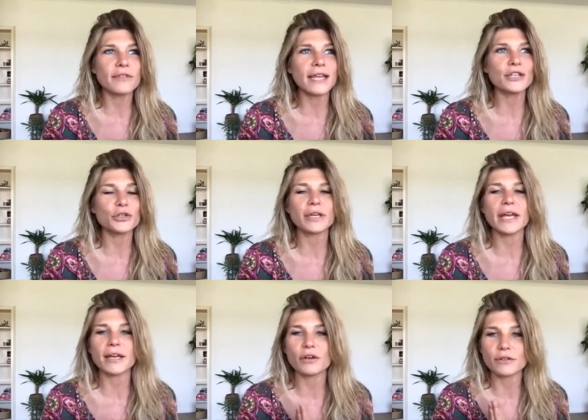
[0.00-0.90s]
things you
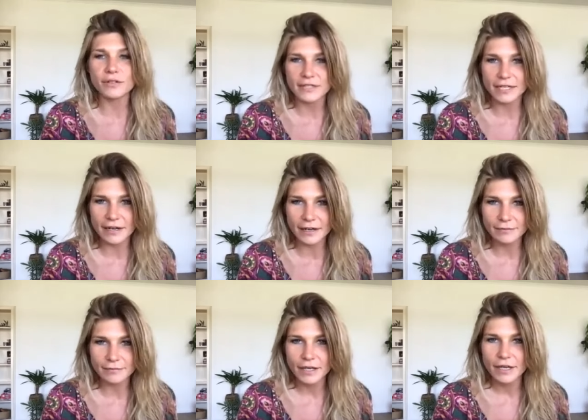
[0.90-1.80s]
can consider
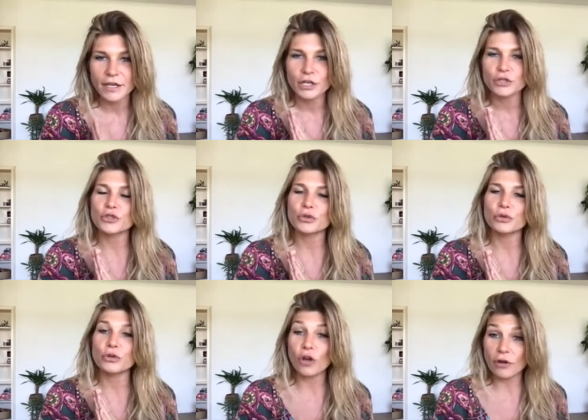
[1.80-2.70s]

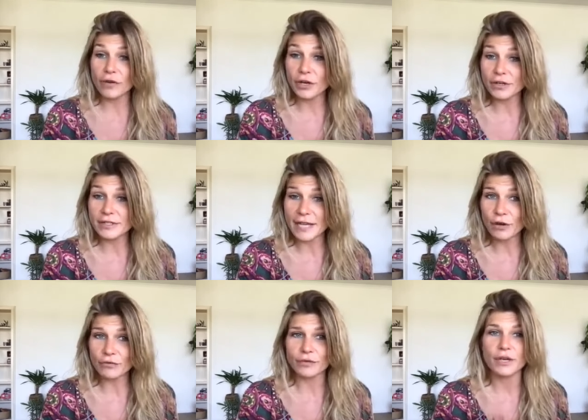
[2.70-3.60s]
to cover
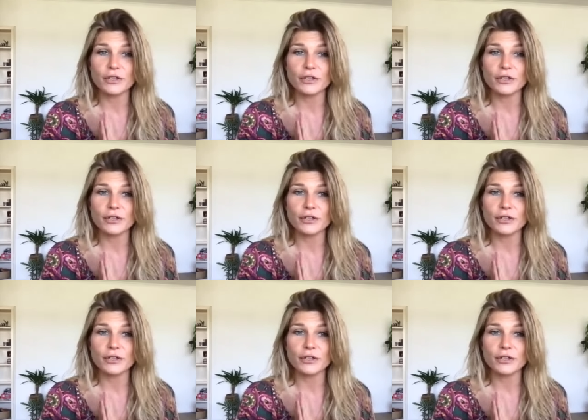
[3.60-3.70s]
yourself,